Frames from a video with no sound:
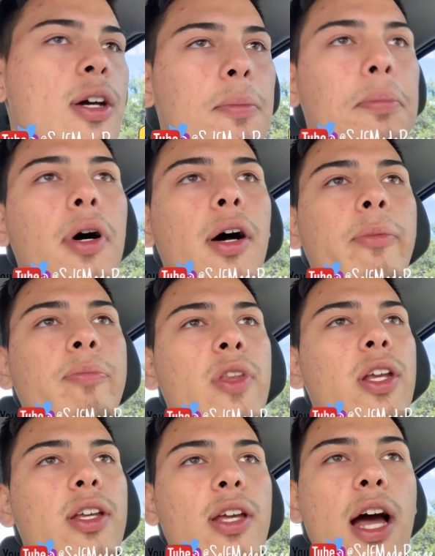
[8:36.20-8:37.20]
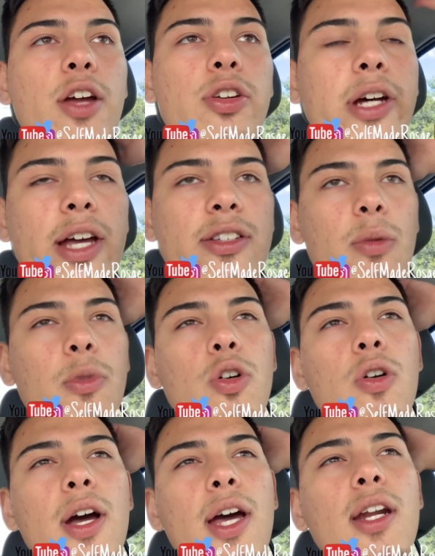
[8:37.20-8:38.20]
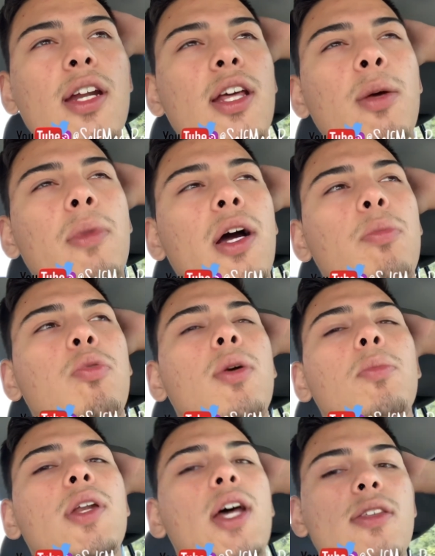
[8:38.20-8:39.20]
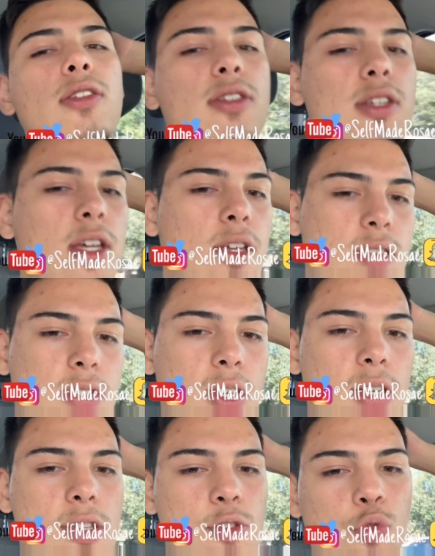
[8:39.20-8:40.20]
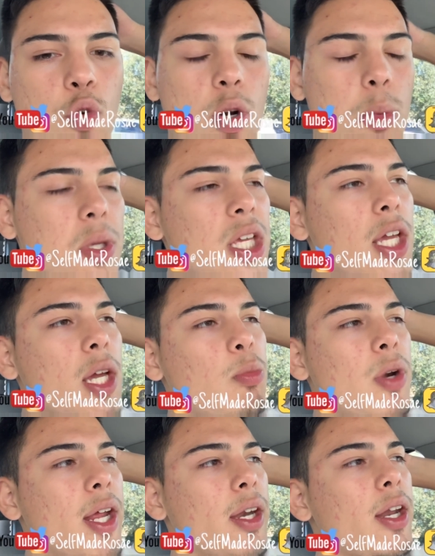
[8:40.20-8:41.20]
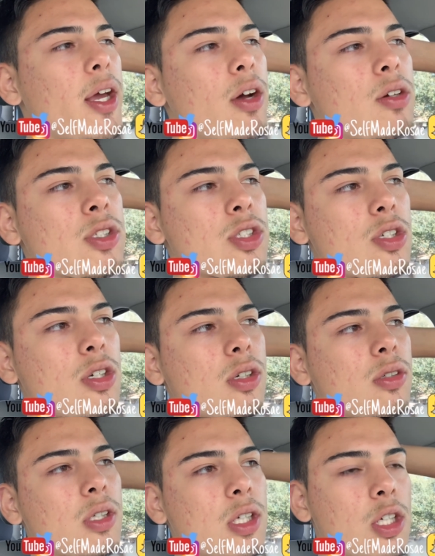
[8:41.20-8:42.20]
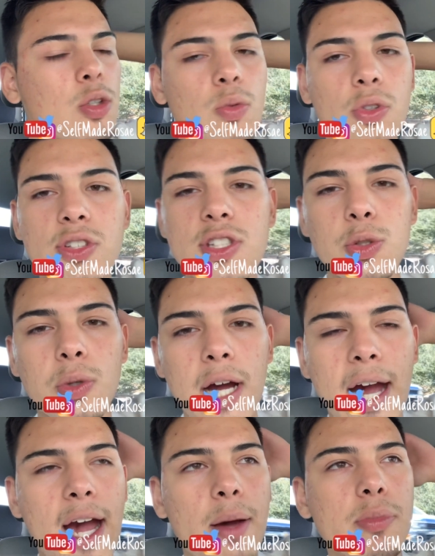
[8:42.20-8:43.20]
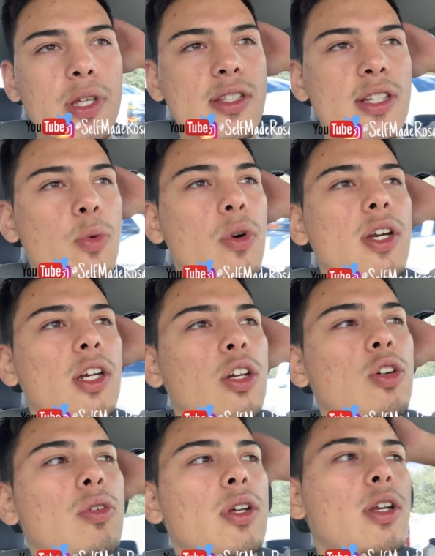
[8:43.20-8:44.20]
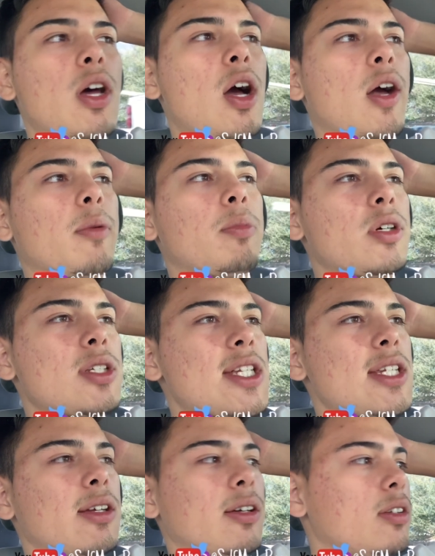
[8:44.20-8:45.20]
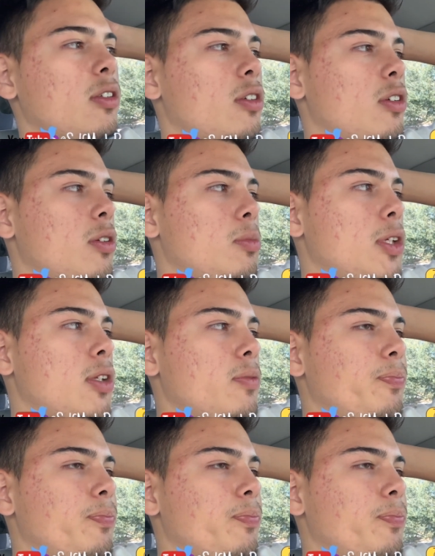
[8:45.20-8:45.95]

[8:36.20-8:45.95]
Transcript: But yeah, you guys, I'm gonna go ahead and hit my appointment at 6. It is 4 p.m. right now, so we'll see what happens. I wanted to go and knock, but shit, you know what I mean?